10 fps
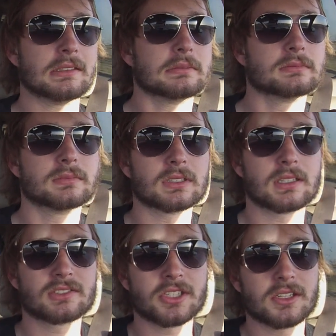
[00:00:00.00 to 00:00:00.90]

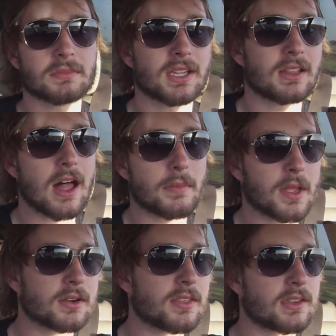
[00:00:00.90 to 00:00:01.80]
It's treated me a lot
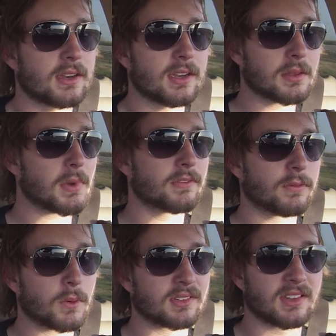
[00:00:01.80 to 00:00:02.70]
better than any of my
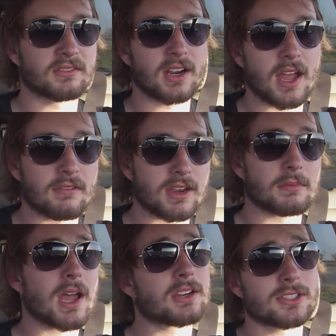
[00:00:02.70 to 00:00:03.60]
Fords ever have, and I'm
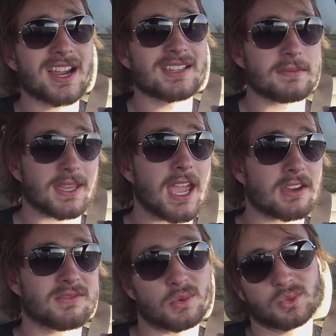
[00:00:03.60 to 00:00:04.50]
not trying to be
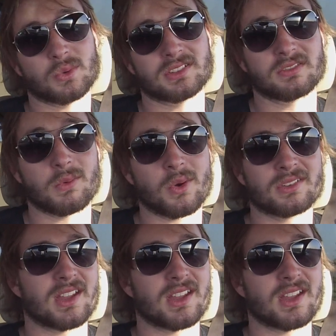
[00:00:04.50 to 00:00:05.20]
hateful towards Fords.